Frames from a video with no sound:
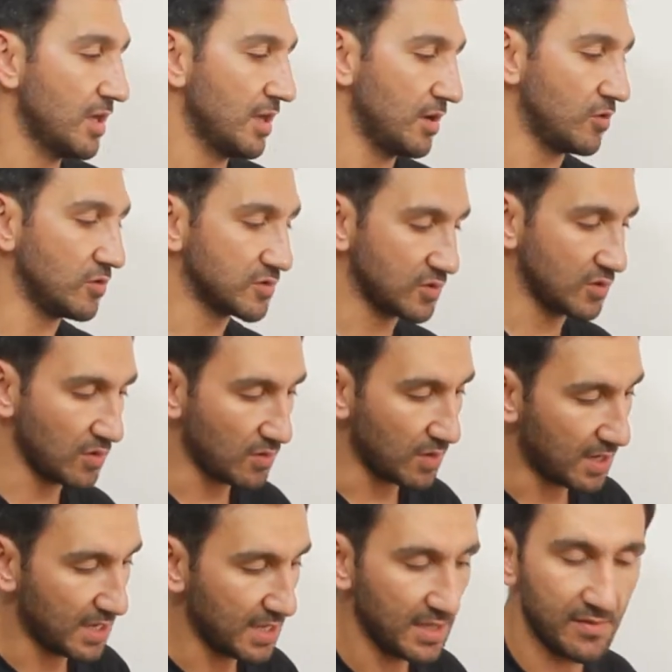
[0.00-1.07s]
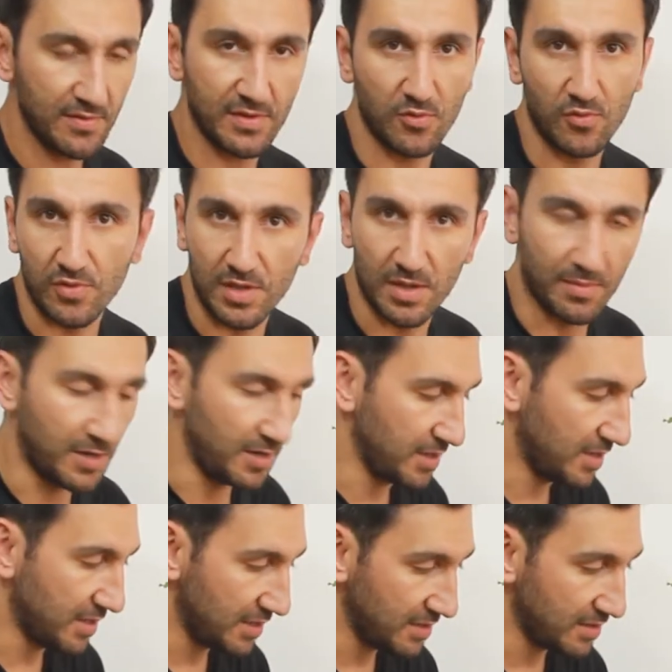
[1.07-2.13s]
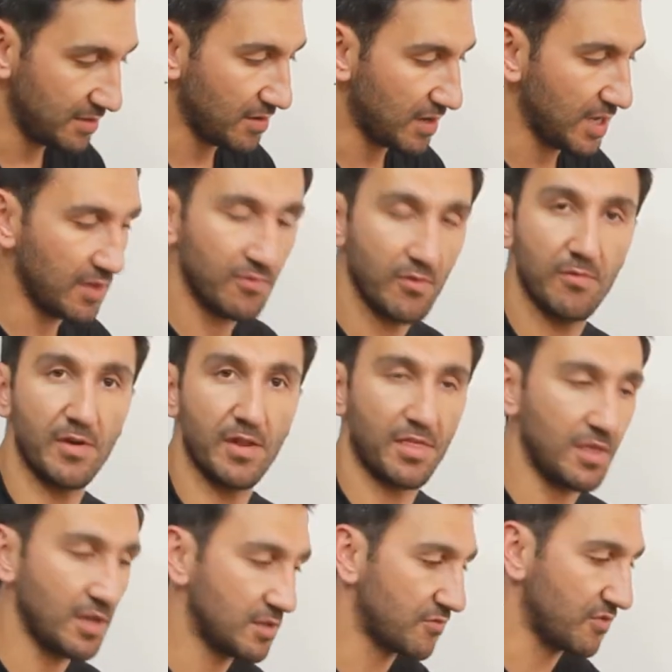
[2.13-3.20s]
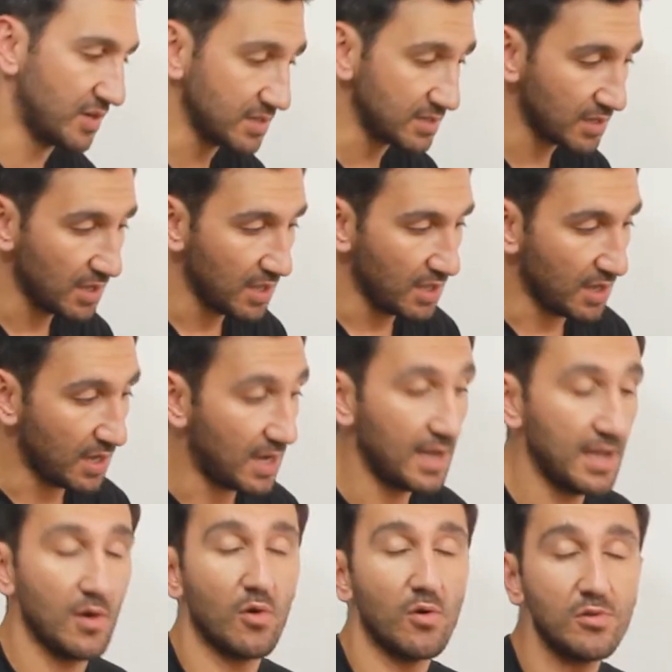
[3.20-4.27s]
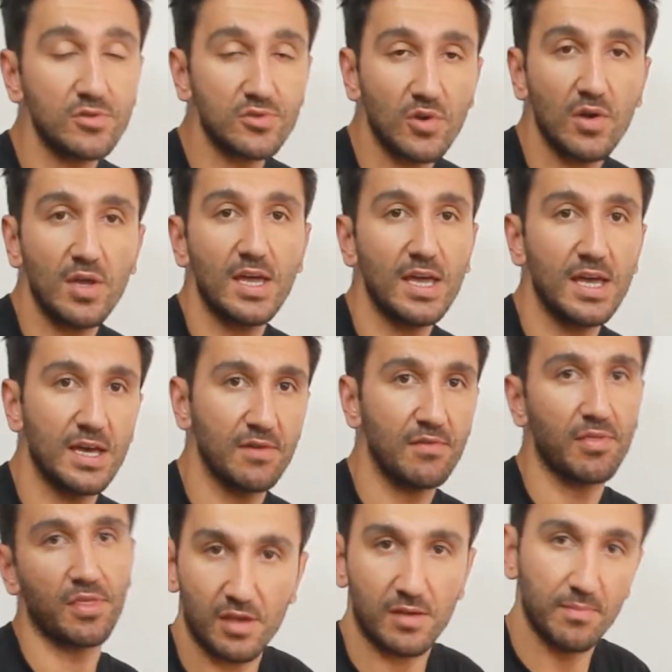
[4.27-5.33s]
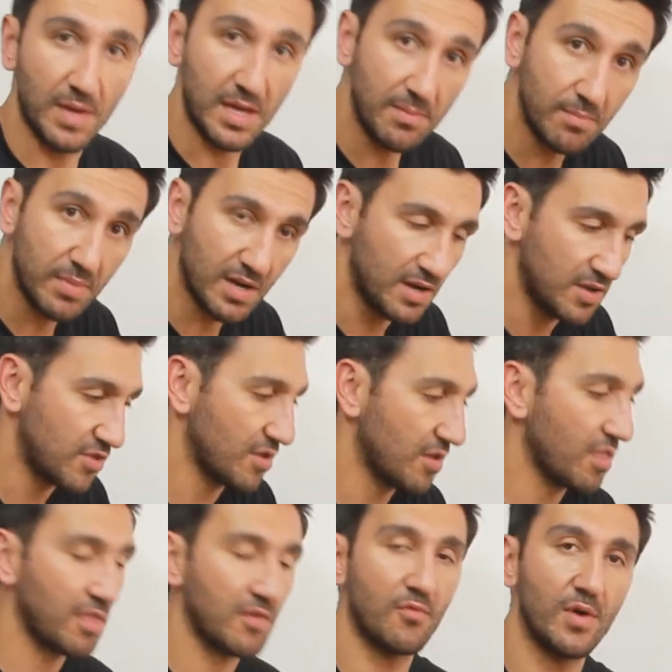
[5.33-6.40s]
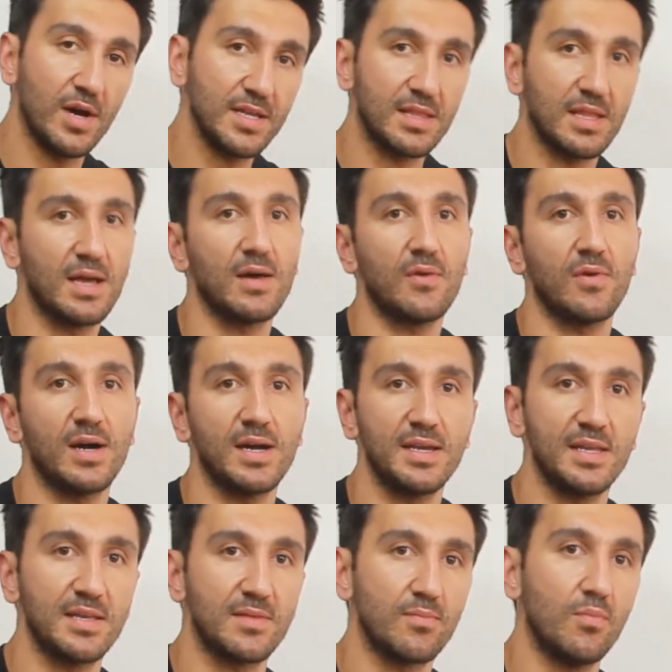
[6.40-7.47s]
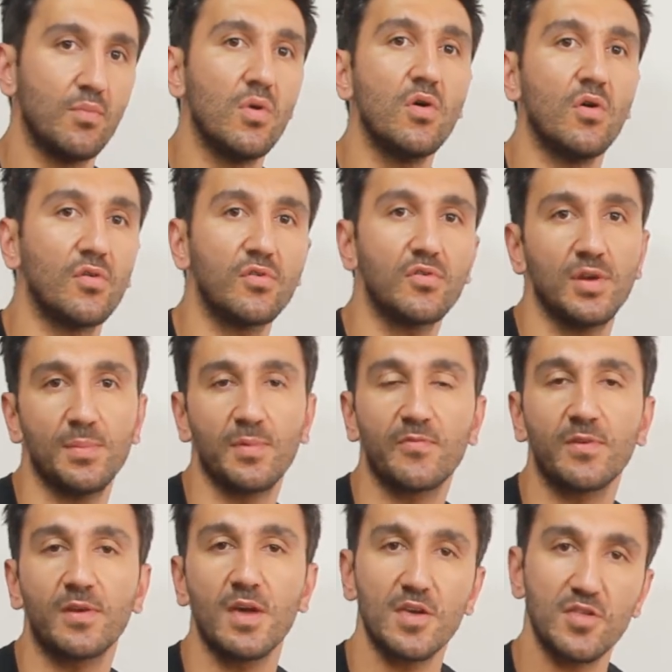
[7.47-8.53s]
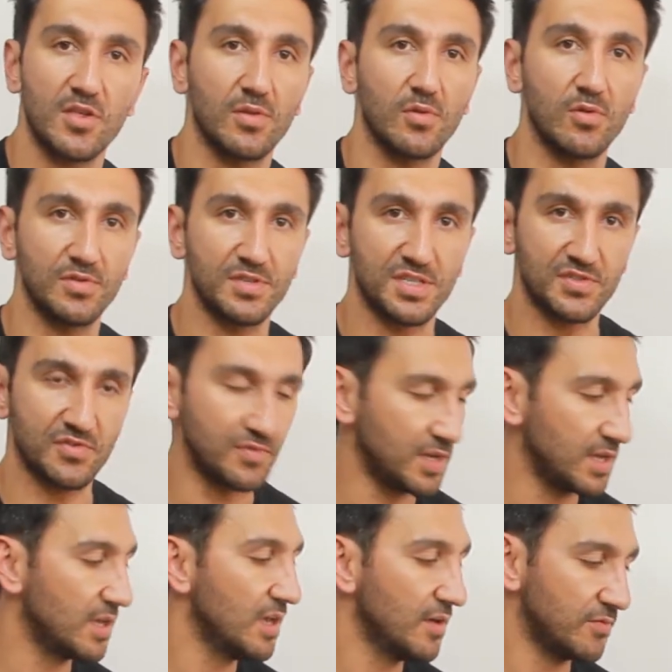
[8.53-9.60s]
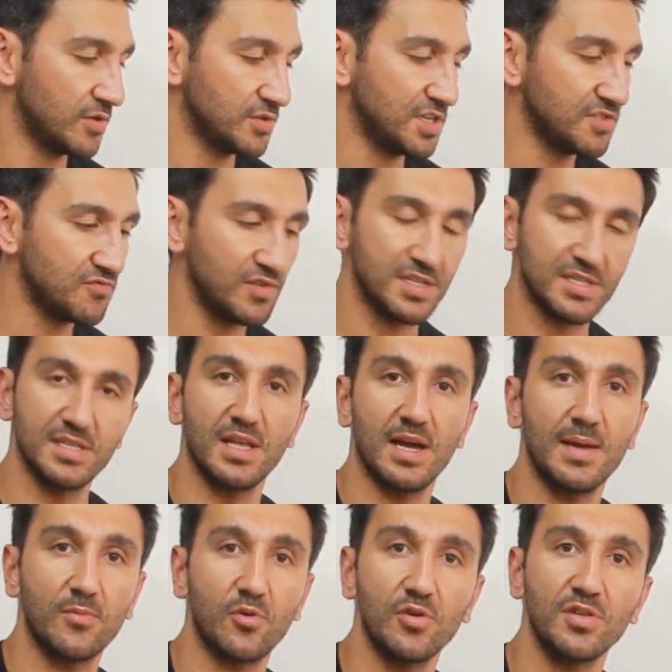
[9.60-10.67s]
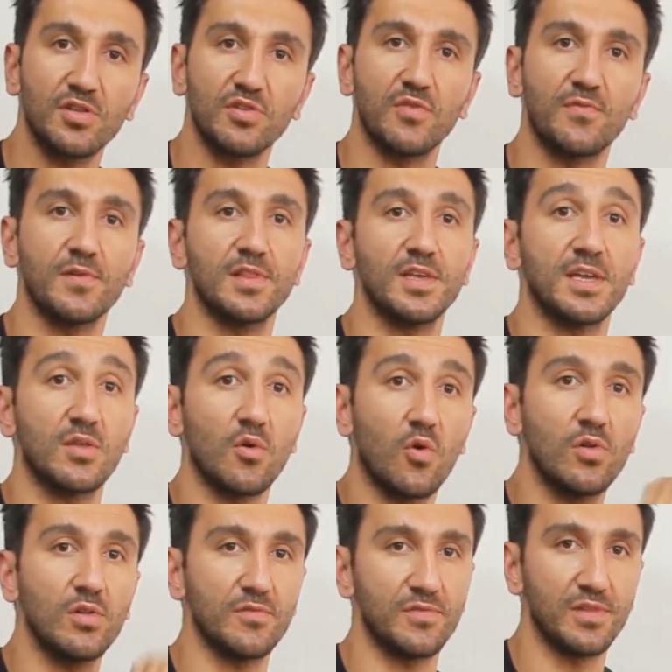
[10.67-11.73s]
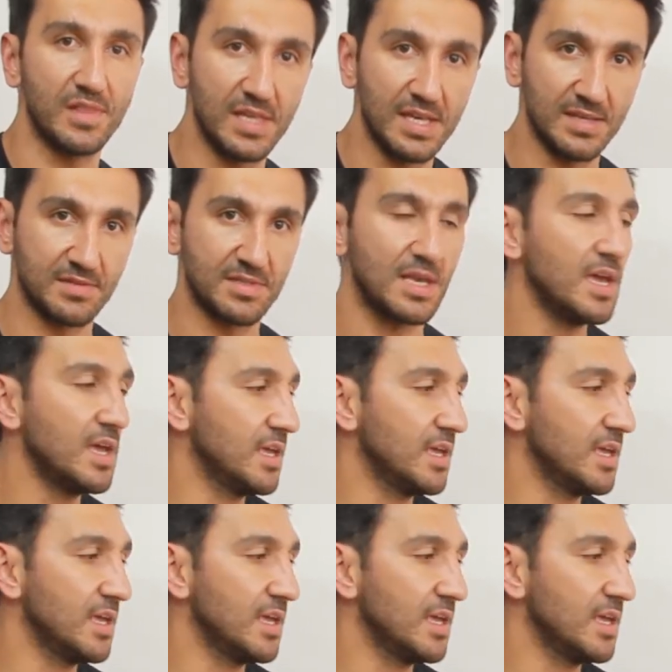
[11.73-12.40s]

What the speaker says: Also, I have a good nebari here. I have a very thick trunk. I also have thick main branches. Right now, I need more ramification on this tree. For that reason, I'm going to defoliate all of the leaves.